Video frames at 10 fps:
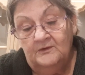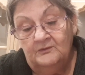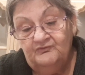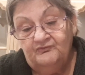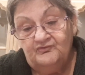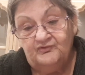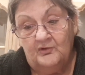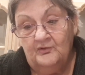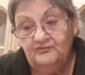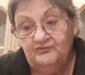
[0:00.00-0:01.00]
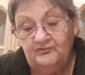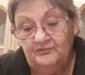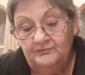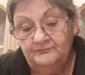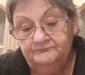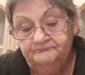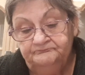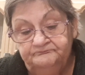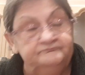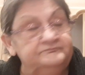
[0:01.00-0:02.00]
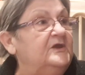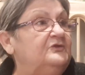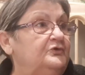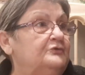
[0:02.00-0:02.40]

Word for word: there was a church in